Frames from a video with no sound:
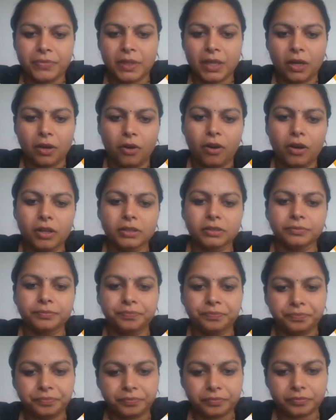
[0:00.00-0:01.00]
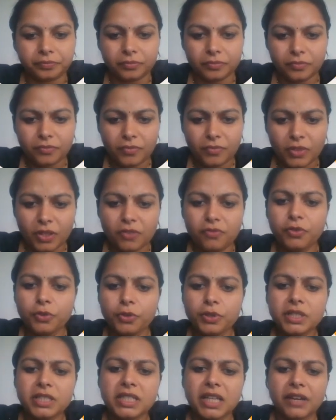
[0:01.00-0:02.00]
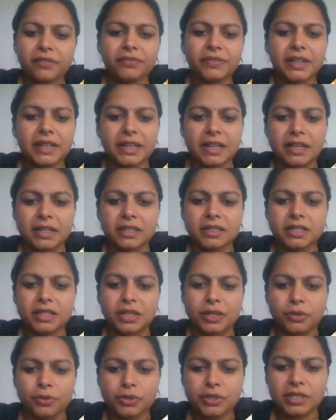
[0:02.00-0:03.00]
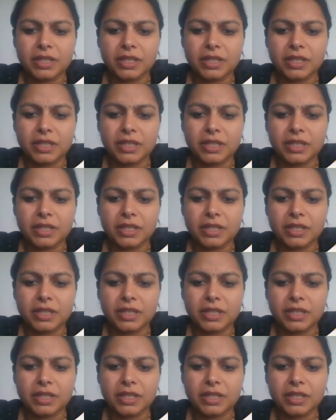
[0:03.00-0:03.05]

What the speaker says: or food safety is used